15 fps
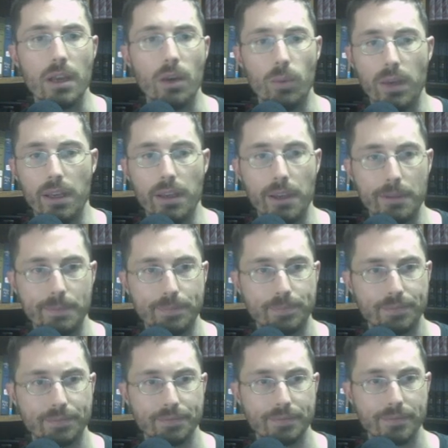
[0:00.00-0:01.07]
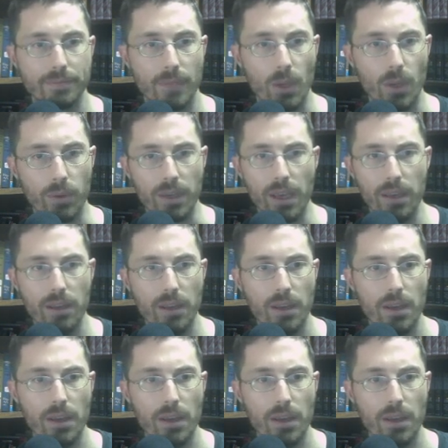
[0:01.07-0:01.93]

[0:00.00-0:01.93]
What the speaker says: not waking. Okay?